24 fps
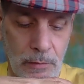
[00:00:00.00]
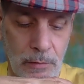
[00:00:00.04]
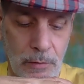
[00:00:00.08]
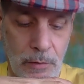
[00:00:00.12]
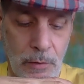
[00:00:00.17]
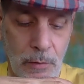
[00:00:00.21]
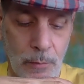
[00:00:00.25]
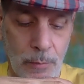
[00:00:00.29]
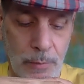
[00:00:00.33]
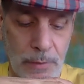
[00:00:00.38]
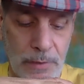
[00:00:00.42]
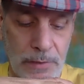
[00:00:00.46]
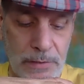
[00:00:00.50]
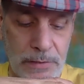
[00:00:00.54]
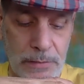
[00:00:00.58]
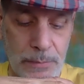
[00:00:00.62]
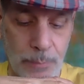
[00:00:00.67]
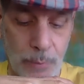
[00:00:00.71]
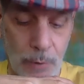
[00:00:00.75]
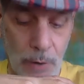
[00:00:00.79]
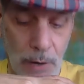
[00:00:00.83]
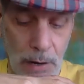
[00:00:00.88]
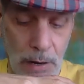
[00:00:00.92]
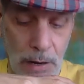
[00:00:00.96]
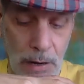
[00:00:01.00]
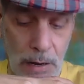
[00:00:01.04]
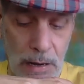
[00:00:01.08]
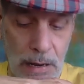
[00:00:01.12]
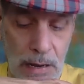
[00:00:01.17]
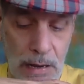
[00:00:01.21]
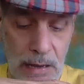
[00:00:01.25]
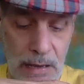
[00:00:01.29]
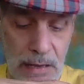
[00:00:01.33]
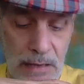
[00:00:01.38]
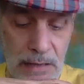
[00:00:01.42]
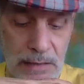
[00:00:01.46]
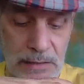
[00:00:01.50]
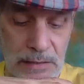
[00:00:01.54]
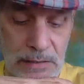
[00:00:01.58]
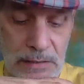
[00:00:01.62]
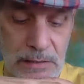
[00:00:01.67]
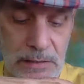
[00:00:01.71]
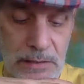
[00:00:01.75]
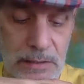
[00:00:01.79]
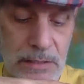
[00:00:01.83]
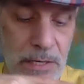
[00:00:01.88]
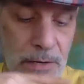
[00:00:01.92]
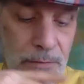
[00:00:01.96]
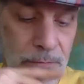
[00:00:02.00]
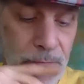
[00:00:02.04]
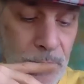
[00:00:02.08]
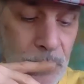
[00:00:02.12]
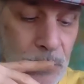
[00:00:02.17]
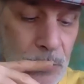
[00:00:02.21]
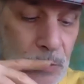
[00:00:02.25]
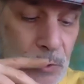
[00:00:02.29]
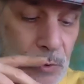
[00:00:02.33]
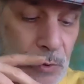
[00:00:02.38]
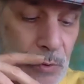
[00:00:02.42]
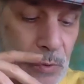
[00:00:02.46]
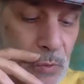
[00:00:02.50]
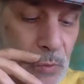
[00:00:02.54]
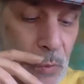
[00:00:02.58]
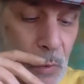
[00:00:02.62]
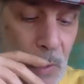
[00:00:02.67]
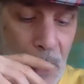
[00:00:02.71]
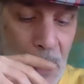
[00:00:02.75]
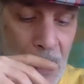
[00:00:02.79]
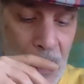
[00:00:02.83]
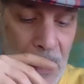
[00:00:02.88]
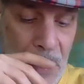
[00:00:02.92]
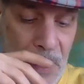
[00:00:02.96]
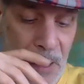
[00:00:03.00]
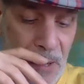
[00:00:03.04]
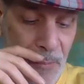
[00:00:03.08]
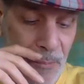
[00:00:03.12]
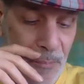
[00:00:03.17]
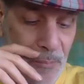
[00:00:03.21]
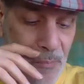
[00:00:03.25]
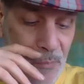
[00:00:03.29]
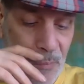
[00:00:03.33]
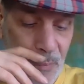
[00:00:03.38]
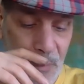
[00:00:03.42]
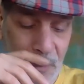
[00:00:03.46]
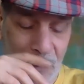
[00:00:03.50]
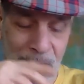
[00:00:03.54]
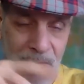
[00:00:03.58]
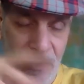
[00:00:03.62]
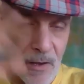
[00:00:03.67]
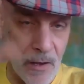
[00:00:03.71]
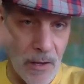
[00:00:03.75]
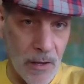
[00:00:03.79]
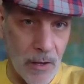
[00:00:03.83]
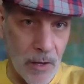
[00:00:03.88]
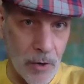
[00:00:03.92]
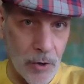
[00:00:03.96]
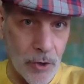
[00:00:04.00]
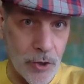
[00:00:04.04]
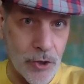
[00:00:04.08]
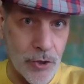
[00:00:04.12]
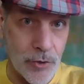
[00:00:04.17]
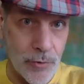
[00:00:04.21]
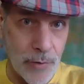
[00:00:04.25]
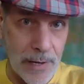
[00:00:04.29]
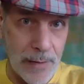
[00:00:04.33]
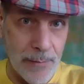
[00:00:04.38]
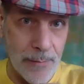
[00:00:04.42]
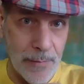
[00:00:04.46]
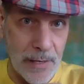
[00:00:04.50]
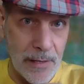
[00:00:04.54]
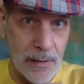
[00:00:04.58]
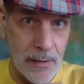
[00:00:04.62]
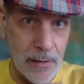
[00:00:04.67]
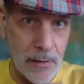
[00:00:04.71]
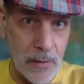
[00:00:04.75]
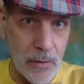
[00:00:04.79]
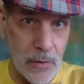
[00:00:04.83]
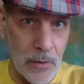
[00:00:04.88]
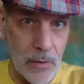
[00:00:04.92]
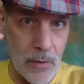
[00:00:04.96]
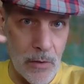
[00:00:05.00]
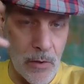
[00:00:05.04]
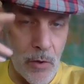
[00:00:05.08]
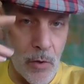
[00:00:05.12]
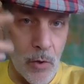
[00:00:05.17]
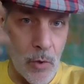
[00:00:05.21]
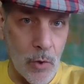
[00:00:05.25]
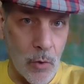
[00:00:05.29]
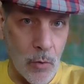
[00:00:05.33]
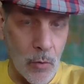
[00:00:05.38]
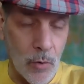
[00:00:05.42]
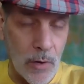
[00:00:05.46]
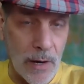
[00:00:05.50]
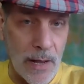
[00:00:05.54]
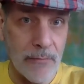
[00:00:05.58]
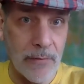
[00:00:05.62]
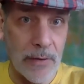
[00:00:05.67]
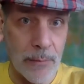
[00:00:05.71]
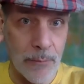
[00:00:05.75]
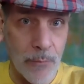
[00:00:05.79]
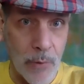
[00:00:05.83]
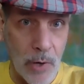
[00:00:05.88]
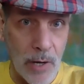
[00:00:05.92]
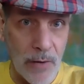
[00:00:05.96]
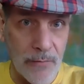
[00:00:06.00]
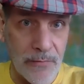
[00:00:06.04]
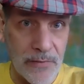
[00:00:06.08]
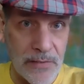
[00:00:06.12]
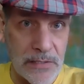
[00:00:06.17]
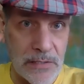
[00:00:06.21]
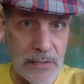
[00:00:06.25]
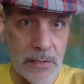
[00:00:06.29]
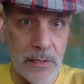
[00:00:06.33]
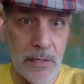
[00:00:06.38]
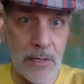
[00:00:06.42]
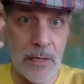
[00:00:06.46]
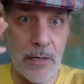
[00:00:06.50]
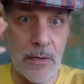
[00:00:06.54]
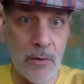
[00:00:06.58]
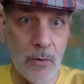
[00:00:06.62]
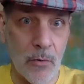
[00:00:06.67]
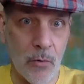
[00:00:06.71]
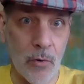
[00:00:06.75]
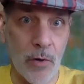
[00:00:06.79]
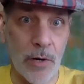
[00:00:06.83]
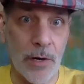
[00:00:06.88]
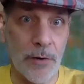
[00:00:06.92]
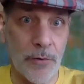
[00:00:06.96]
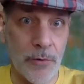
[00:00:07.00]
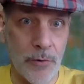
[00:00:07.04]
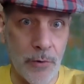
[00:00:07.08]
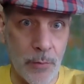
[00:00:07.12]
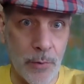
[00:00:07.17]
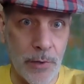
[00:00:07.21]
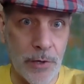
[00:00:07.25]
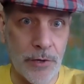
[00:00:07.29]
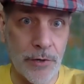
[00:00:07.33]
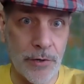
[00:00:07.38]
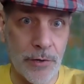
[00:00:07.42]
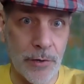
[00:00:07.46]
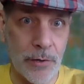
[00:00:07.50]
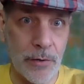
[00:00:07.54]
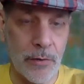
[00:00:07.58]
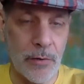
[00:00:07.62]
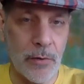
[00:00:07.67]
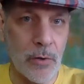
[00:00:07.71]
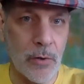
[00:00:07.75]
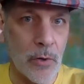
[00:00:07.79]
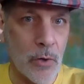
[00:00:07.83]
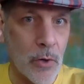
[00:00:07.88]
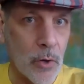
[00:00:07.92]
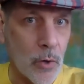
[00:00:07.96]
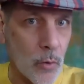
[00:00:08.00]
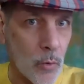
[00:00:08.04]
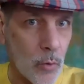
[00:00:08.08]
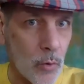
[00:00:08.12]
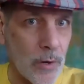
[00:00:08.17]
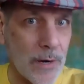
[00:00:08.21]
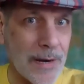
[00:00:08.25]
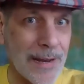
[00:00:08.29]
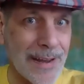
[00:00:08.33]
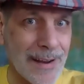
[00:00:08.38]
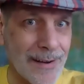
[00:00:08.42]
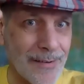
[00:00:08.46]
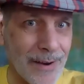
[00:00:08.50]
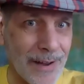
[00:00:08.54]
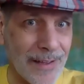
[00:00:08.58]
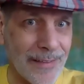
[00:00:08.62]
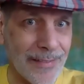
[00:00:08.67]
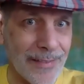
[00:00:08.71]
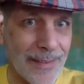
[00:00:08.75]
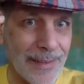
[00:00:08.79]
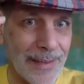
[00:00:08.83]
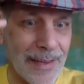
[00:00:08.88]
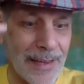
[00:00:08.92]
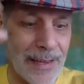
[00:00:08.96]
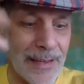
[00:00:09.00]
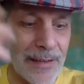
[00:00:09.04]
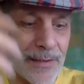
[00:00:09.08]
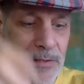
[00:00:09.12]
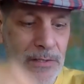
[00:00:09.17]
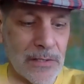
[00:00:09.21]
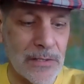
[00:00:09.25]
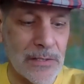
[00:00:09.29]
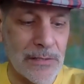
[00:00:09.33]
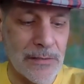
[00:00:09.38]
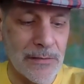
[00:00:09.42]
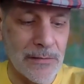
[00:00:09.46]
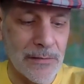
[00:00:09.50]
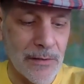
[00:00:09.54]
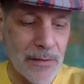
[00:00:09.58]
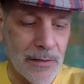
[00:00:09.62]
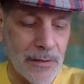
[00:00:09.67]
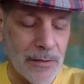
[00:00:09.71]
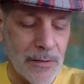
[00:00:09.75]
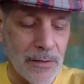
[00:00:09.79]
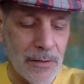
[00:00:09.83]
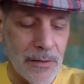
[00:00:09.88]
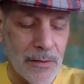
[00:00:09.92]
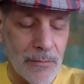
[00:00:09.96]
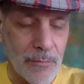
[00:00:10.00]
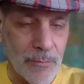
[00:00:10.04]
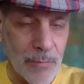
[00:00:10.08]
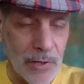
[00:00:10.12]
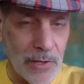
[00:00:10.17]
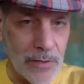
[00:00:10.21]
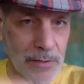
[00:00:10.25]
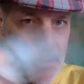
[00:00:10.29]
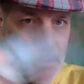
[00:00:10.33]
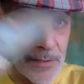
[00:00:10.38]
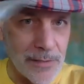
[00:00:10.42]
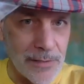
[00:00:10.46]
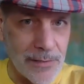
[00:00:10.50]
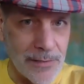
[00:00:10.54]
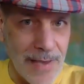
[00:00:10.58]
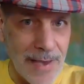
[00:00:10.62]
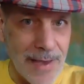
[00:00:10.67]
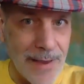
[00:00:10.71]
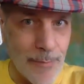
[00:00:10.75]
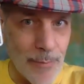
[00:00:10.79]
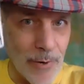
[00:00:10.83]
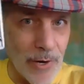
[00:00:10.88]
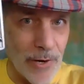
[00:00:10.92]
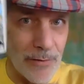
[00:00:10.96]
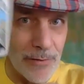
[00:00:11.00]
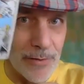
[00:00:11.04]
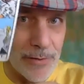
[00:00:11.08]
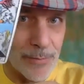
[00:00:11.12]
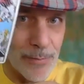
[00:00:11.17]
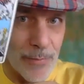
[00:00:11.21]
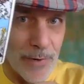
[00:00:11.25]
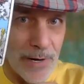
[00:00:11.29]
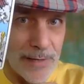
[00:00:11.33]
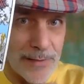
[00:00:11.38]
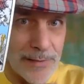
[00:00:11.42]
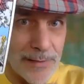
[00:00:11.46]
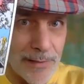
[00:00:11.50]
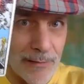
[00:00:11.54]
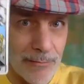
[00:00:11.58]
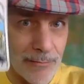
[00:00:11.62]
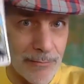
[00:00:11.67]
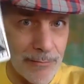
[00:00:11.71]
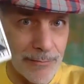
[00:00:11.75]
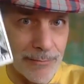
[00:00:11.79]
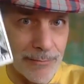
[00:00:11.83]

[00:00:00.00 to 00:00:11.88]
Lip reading: don't be surprised if you are dreaming or having prophecy or intuition or hearing things, because Gabriel's present.